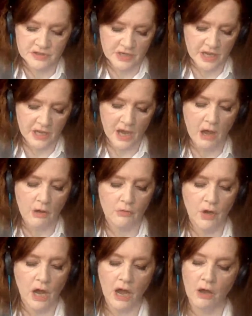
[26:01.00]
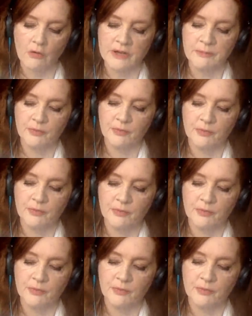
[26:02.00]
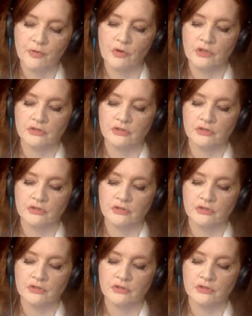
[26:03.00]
would say how important